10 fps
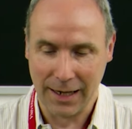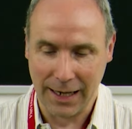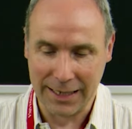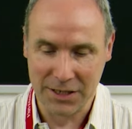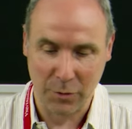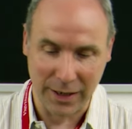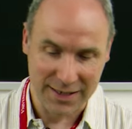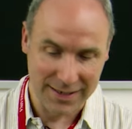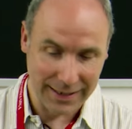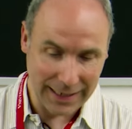
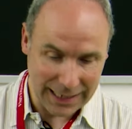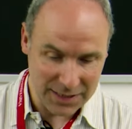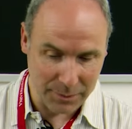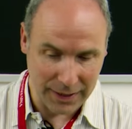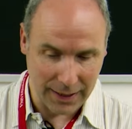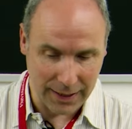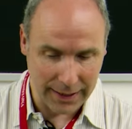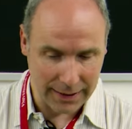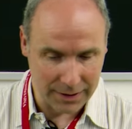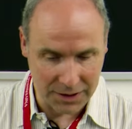I2C,
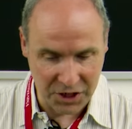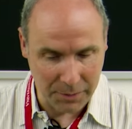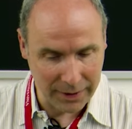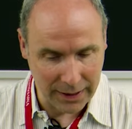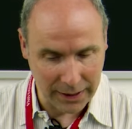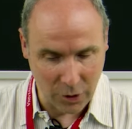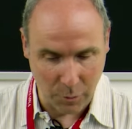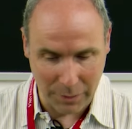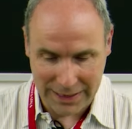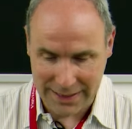SPI, the GPIO
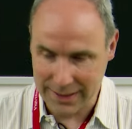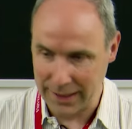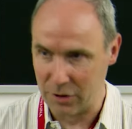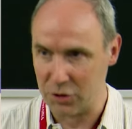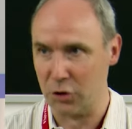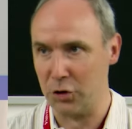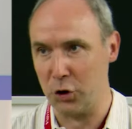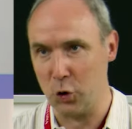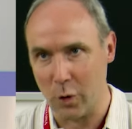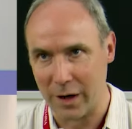pins, and also the
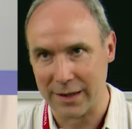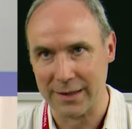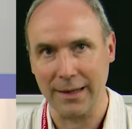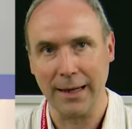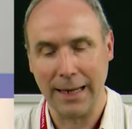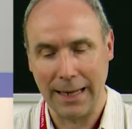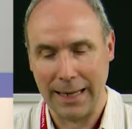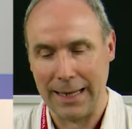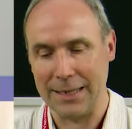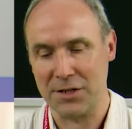UART.
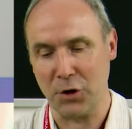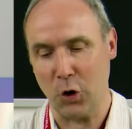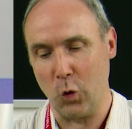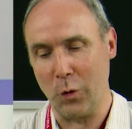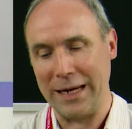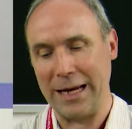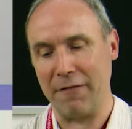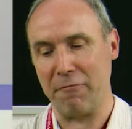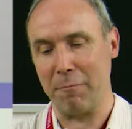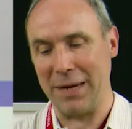And so we
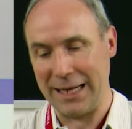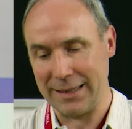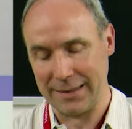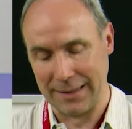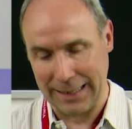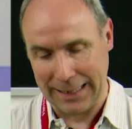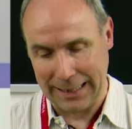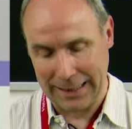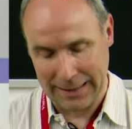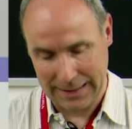have made
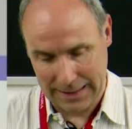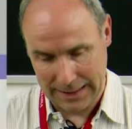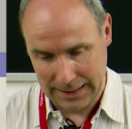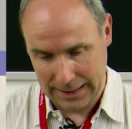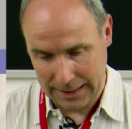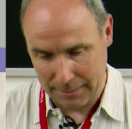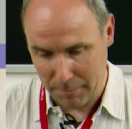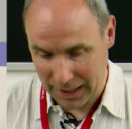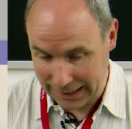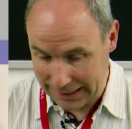in
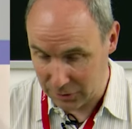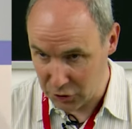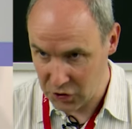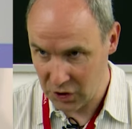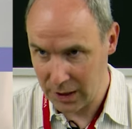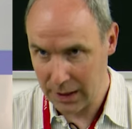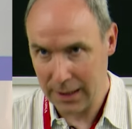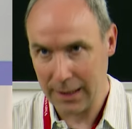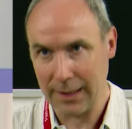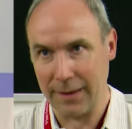Miletus
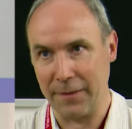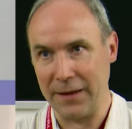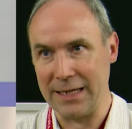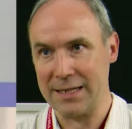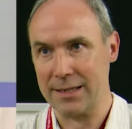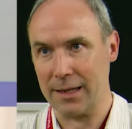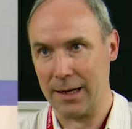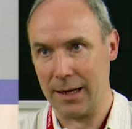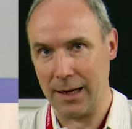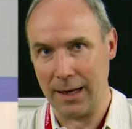these
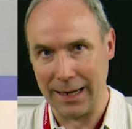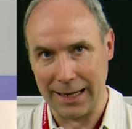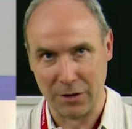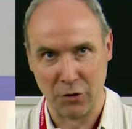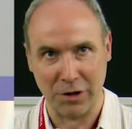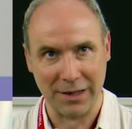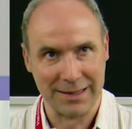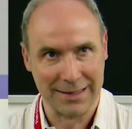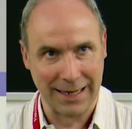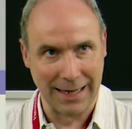
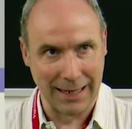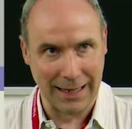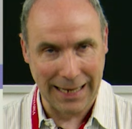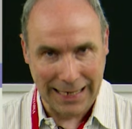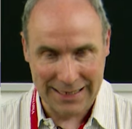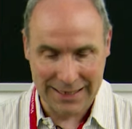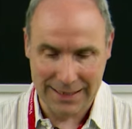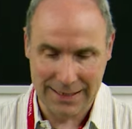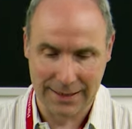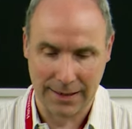electronics
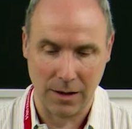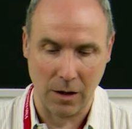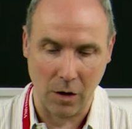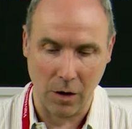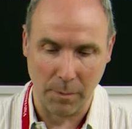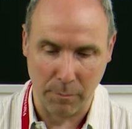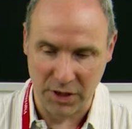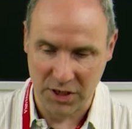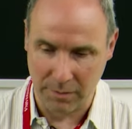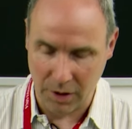access all
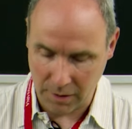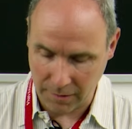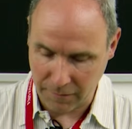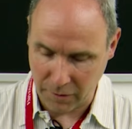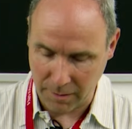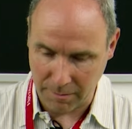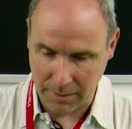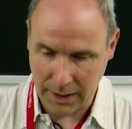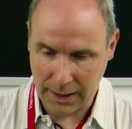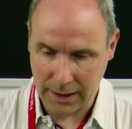possible from
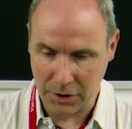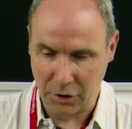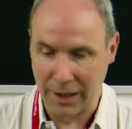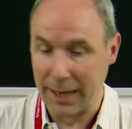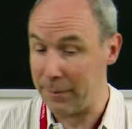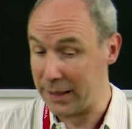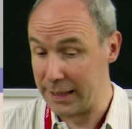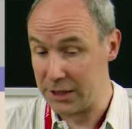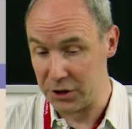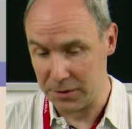your
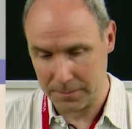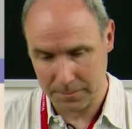application.